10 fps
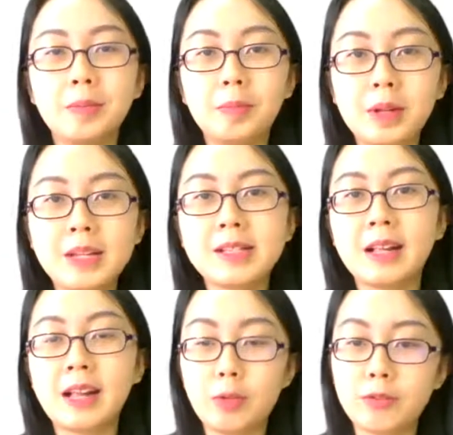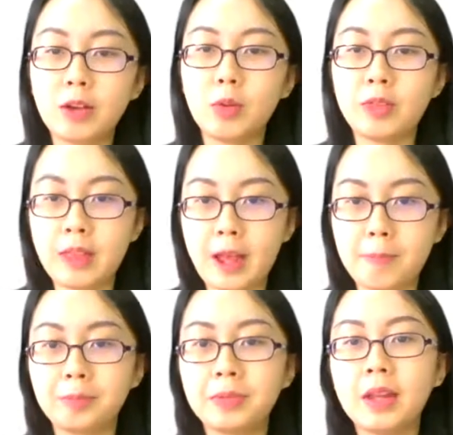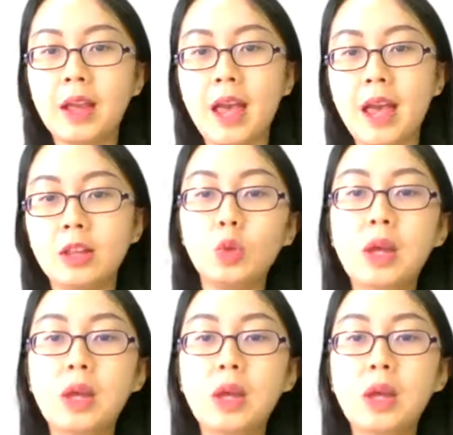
please clarify with them. And you